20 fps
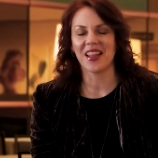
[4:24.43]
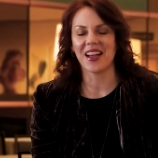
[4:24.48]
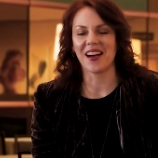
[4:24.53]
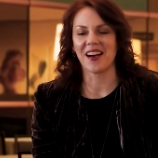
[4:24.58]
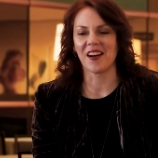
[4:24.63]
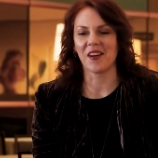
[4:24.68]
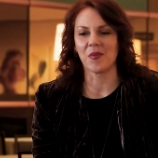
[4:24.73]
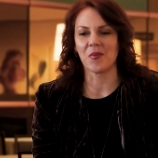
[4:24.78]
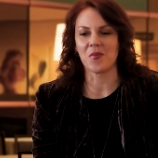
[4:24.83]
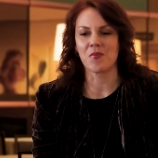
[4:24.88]

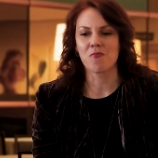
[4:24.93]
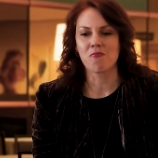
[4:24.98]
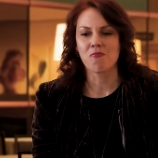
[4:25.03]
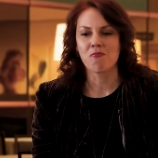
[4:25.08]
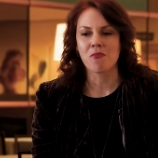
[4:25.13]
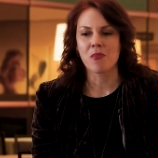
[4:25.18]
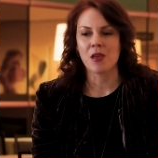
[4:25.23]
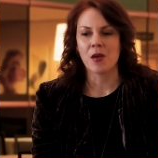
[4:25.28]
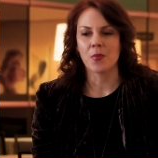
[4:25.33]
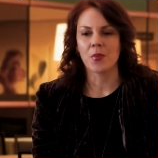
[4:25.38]
Um,
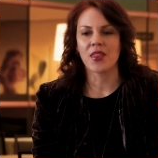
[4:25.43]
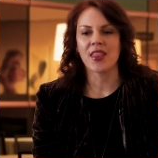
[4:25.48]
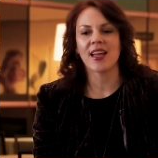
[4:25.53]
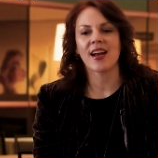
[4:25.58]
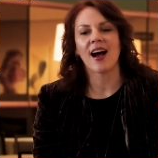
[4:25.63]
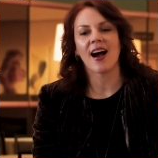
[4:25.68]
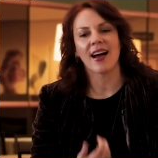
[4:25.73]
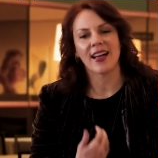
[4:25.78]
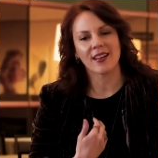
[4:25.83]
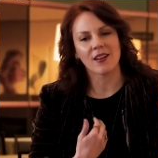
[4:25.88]
but
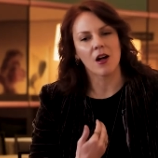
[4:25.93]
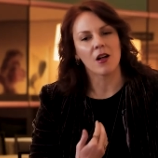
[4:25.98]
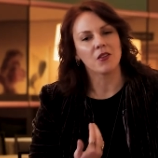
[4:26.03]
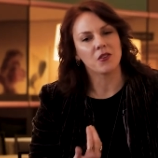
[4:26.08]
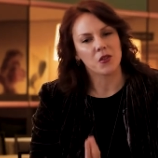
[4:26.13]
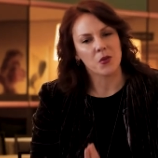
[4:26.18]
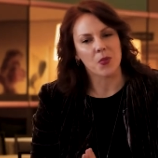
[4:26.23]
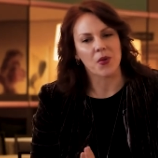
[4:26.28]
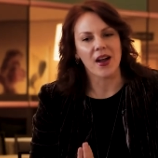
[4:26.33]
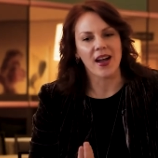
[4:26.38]
then I
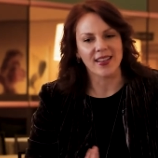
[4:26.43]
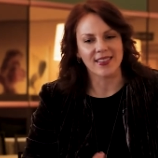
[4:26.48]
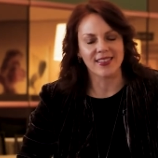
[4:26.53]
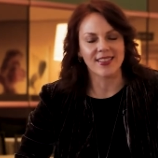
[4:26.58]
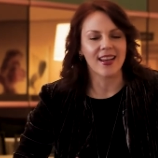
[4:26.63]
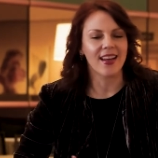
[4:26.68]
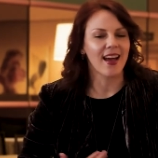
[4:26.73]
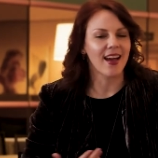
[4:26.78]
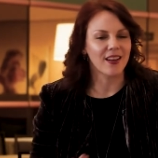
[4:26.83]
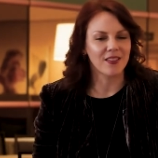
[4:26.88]
called the
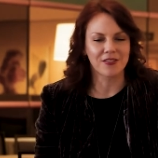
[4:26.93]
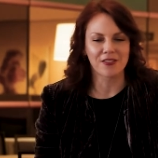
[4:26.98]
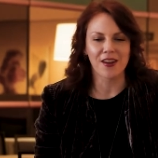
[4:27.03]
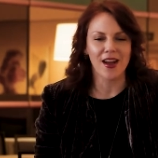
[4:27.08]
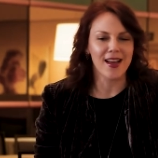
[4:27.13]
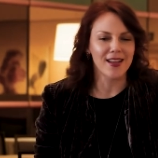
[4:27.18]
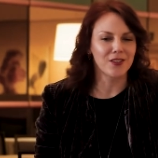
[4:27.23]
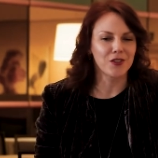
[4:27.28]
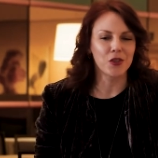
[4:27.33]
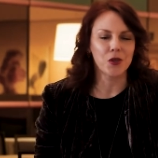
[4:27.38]
press. I had a
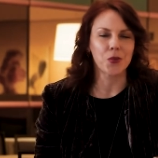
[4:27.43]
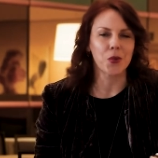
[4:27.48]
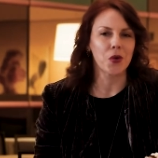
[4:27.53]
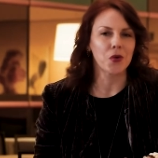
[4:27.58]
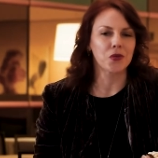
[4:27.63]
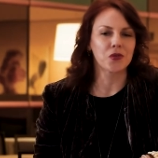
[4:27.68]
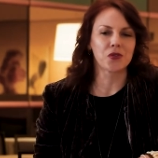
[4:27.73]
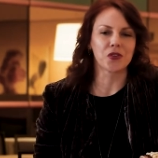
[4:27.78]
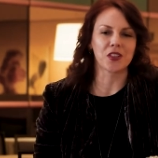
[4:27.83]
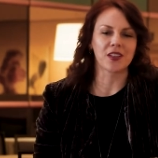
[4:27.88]
friend who
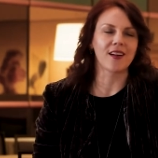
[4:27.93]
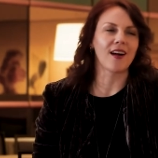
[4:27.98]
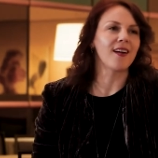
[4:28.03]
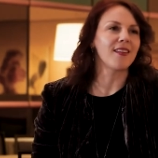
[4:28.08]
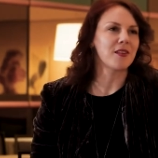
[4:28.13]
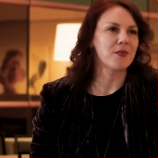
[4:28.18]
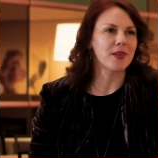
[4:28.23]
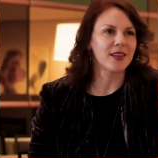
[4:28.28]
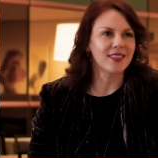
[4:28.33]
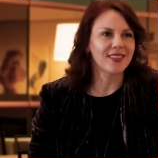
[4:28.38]
wrote for
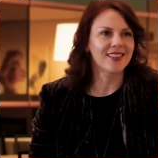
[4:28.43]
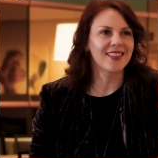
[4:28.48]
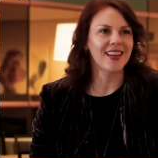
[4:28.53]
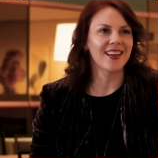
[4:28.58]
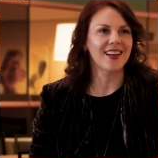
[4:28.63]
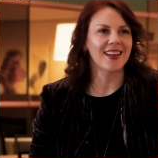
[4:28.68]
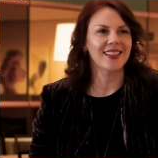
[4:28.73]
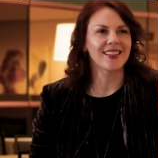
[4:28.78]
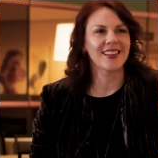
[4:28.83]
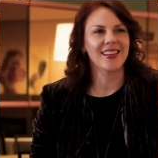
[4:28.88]
Gothamist,
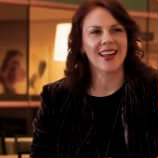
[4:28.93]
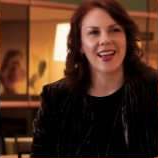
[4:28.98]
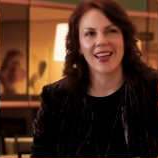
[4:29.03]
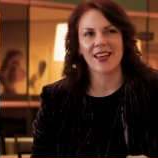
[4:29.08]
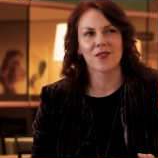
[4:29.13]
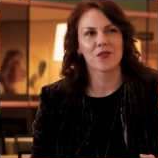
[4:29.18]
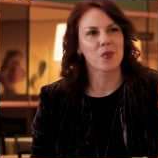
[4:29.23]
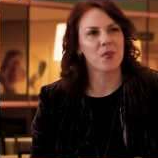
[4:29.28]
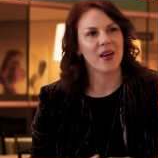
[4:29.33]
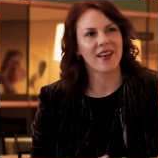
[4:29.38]
and I said,
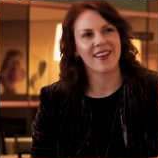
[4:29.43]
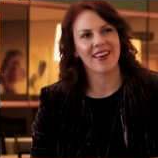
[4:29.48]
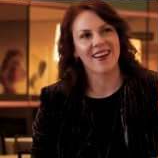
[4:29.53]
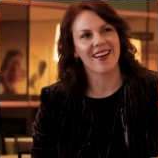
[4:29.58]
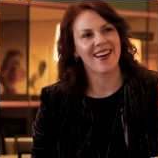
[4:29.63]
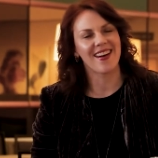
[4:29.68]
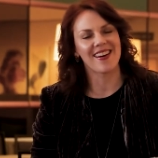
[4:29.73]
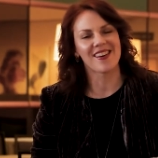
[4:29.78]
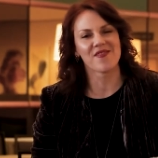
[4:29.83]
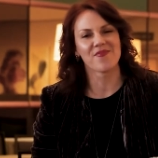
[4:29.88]
"Hey,
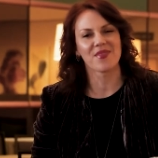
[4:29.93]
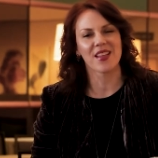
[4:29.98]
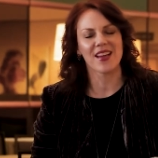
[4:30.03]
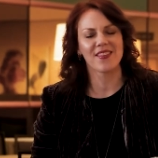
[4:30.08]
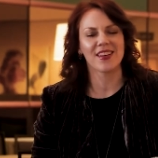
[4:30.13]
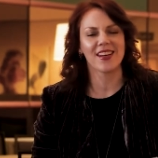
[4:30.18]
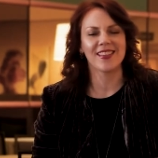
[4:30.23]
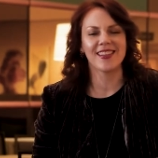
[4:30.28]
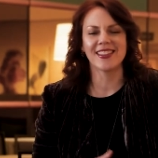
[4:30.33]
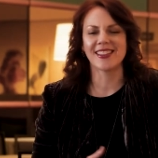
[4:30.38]
Rebecca, um,
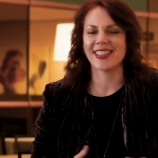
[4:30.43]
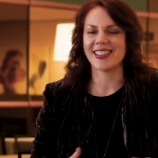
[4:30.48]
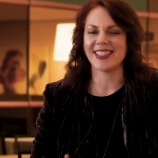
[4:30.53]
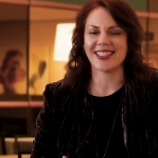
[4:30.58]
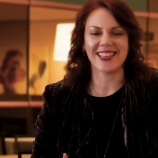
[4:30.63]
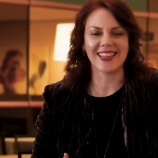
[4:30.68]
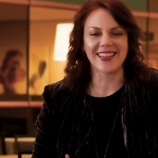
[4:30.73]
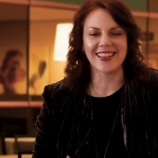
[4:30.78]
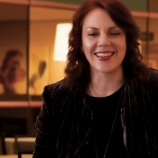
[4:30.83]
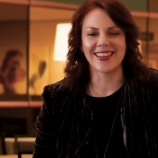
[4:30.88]
I've got this
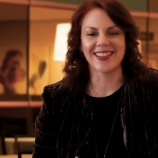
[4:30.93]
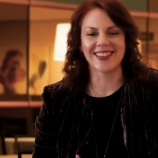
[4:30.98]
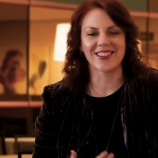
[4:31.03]
idea.